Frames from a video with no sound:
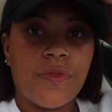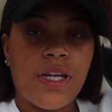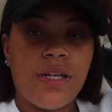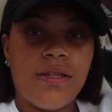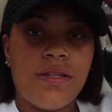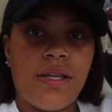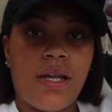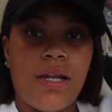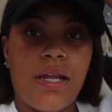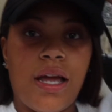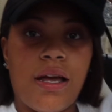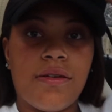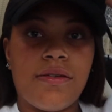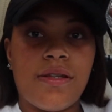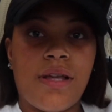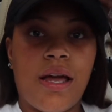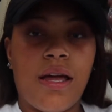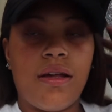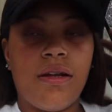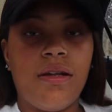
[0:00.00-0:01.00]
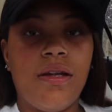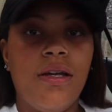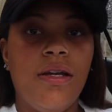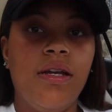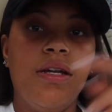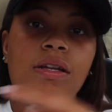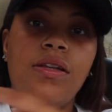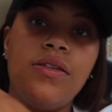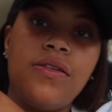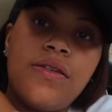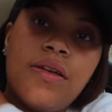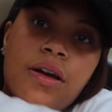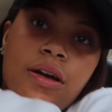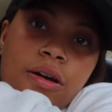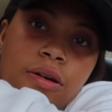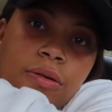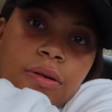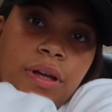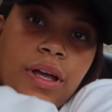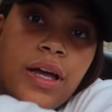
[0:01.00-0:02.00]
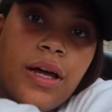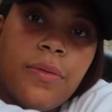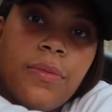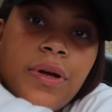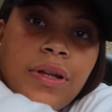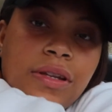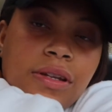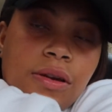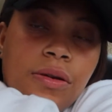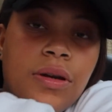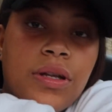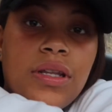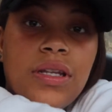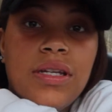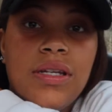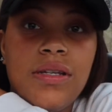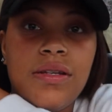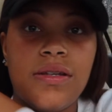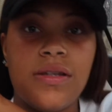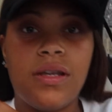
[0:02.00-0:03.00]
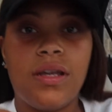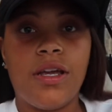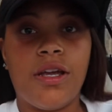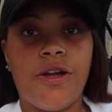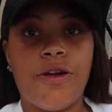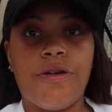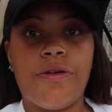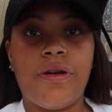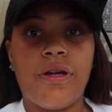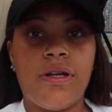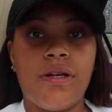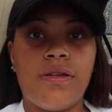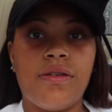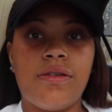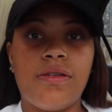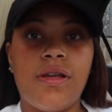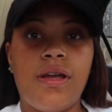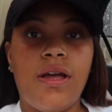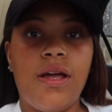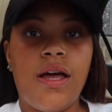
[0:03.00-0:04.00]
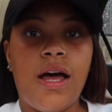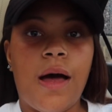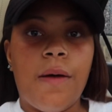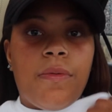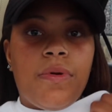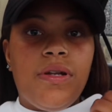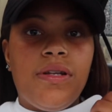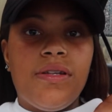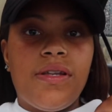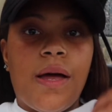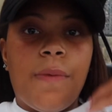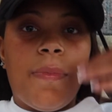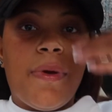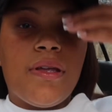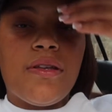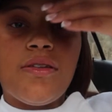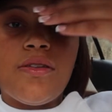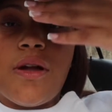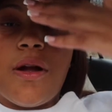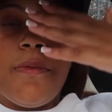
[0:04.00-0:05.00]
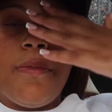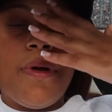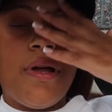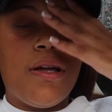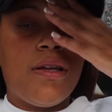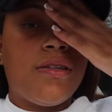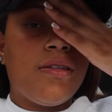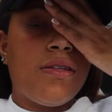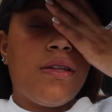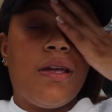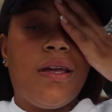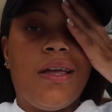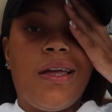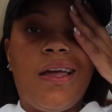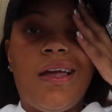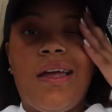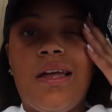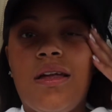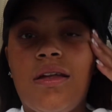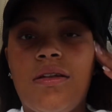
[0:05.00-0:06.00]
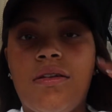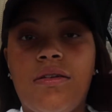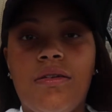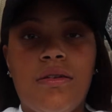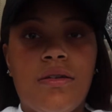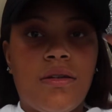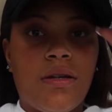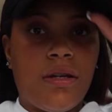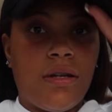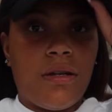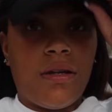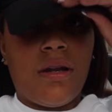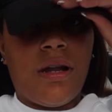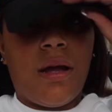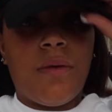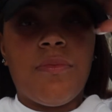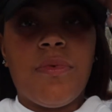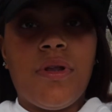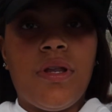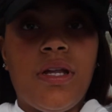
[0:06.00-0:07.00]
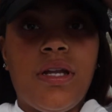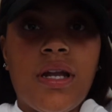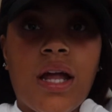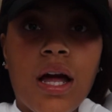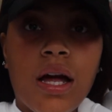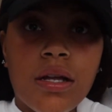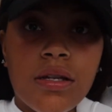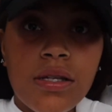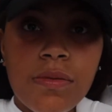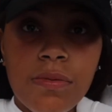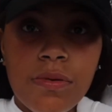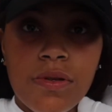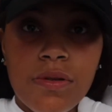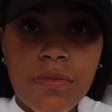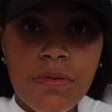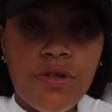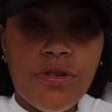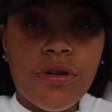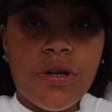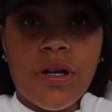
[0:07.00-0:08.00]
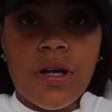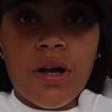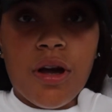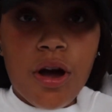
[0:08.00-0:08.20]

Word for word: sunny outside. So yeah, I'm about to go get these earrings. I'm gonna stop at Starbucks and get, I'm really not supposed to be drinking